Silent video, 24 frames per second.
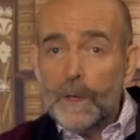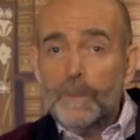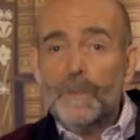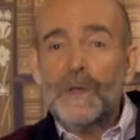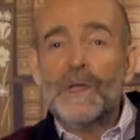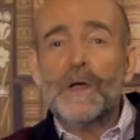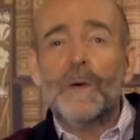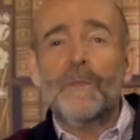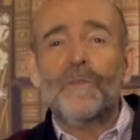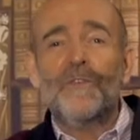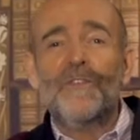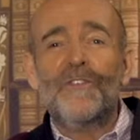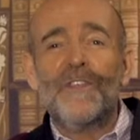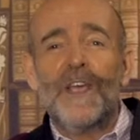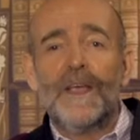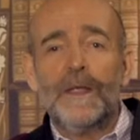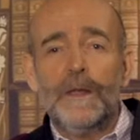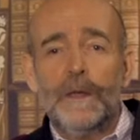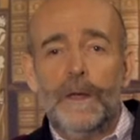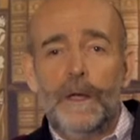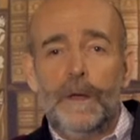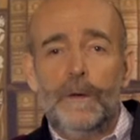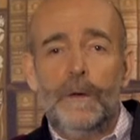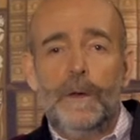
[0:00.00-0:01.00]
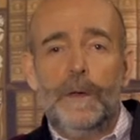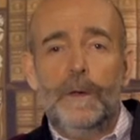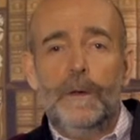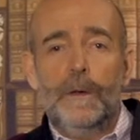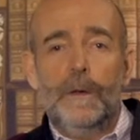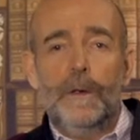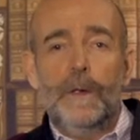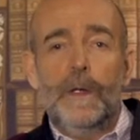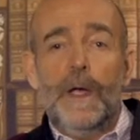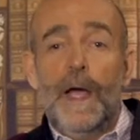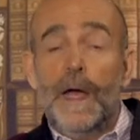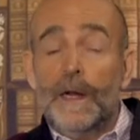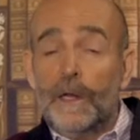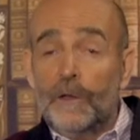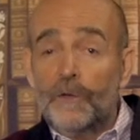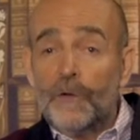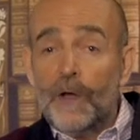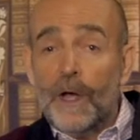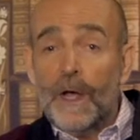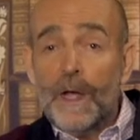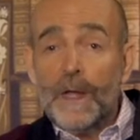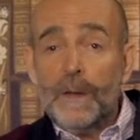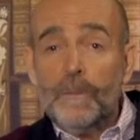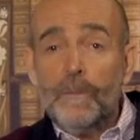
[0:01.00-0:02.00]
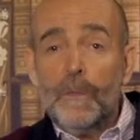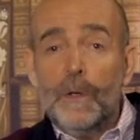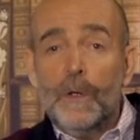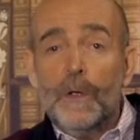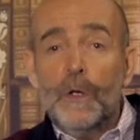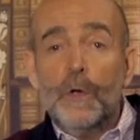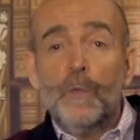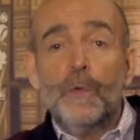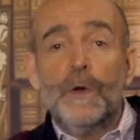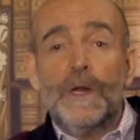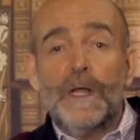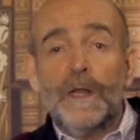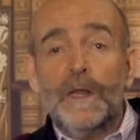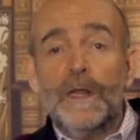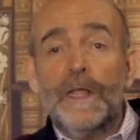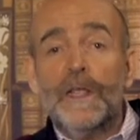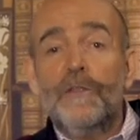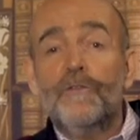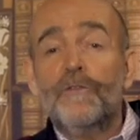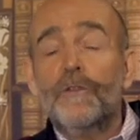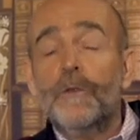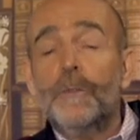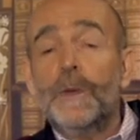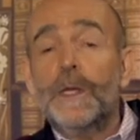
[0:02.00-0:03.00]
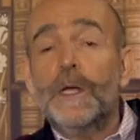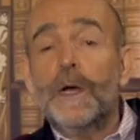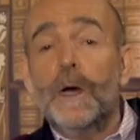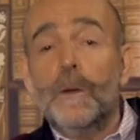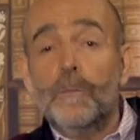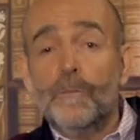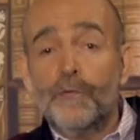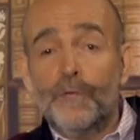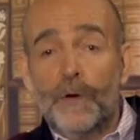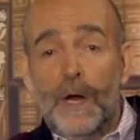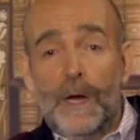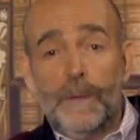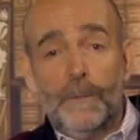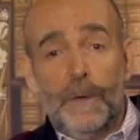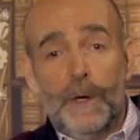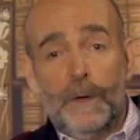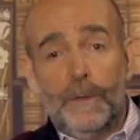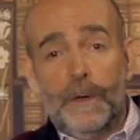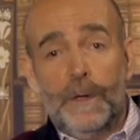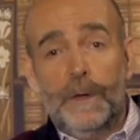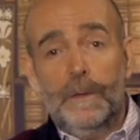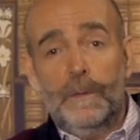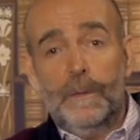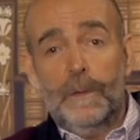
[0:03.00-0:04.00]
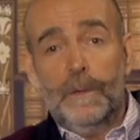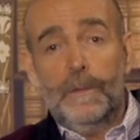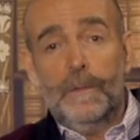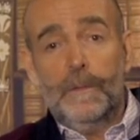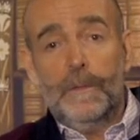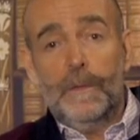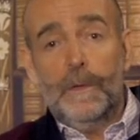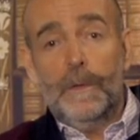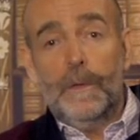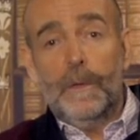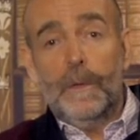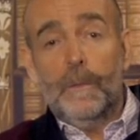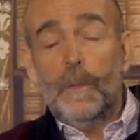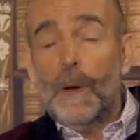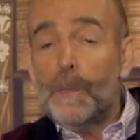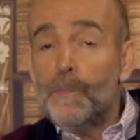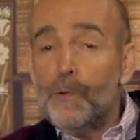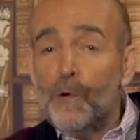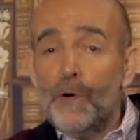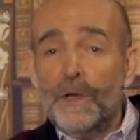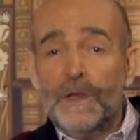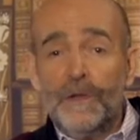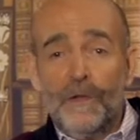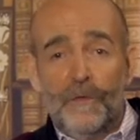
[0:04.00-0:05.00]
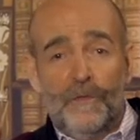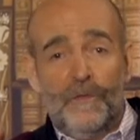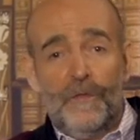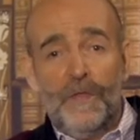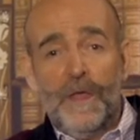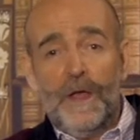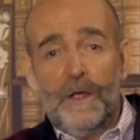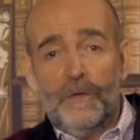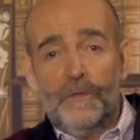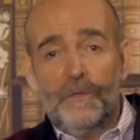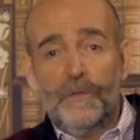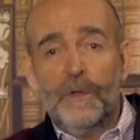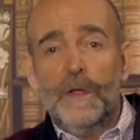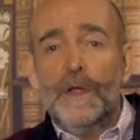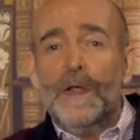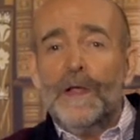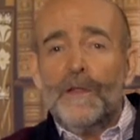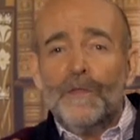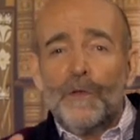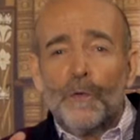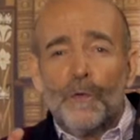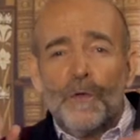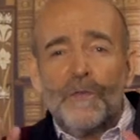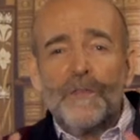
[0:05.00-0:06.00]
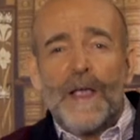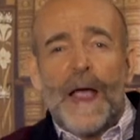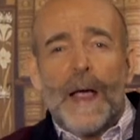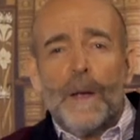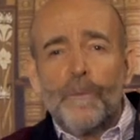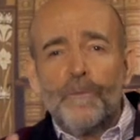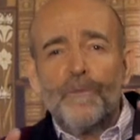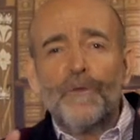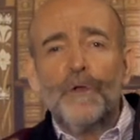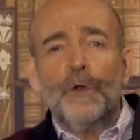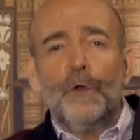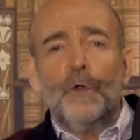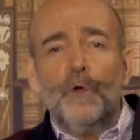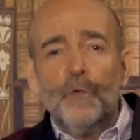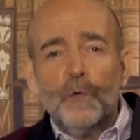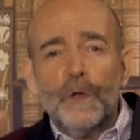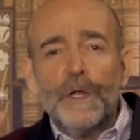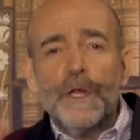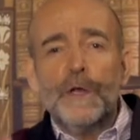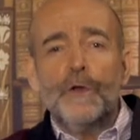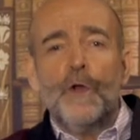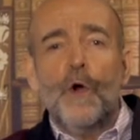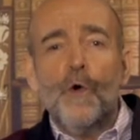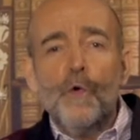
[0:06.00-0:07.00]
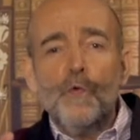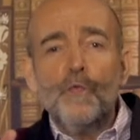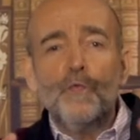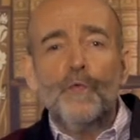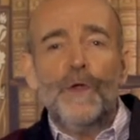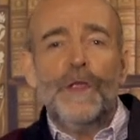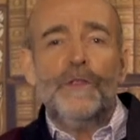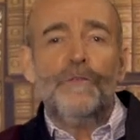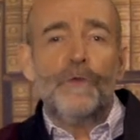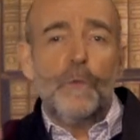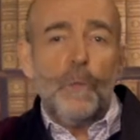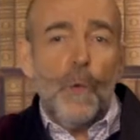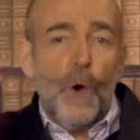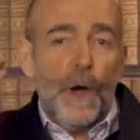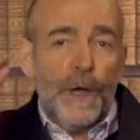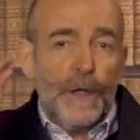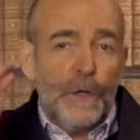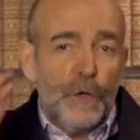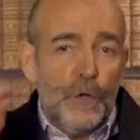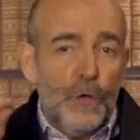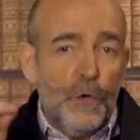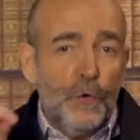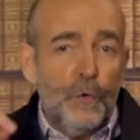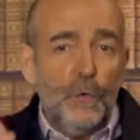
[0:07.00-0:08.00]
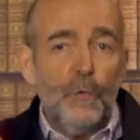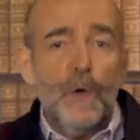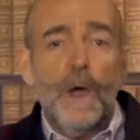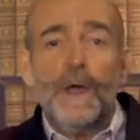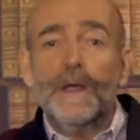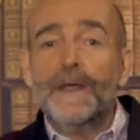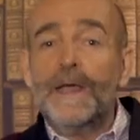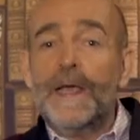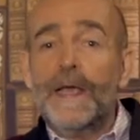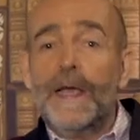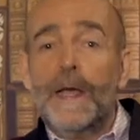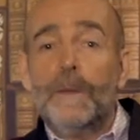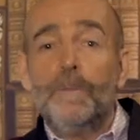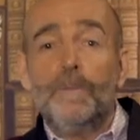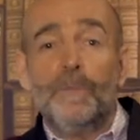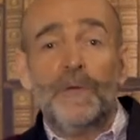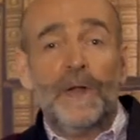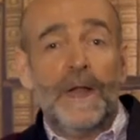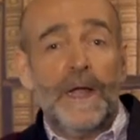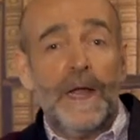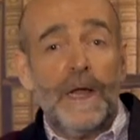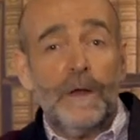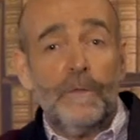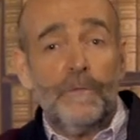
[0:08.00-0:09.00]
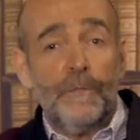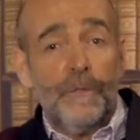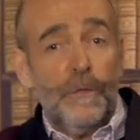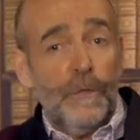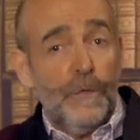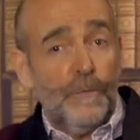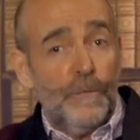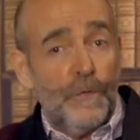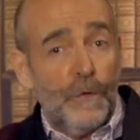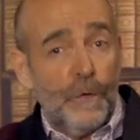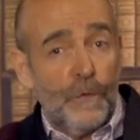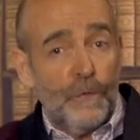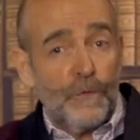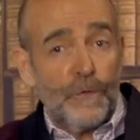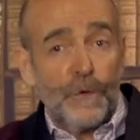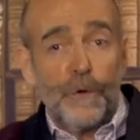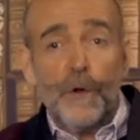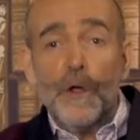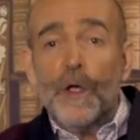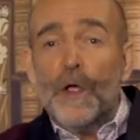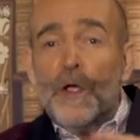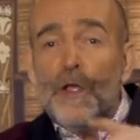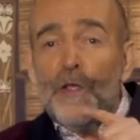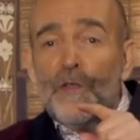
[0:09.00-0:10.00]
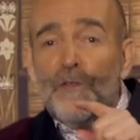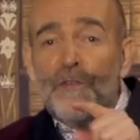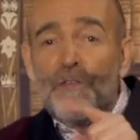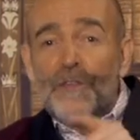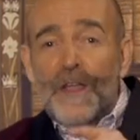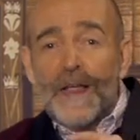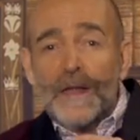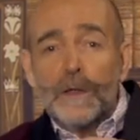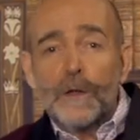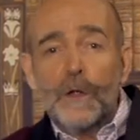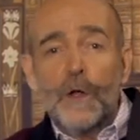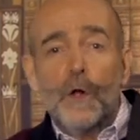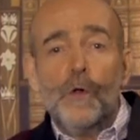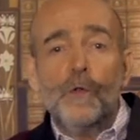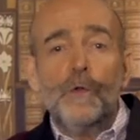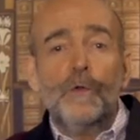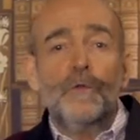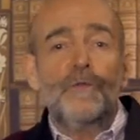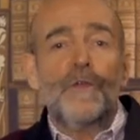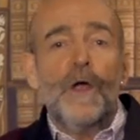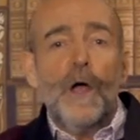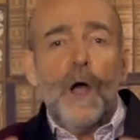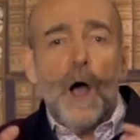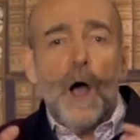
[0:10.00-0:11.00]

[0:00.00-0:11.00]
becomes secondary at a time when it needs to become primary. My point is this: there is absolutely no reason why you can't plan for the future, set goals,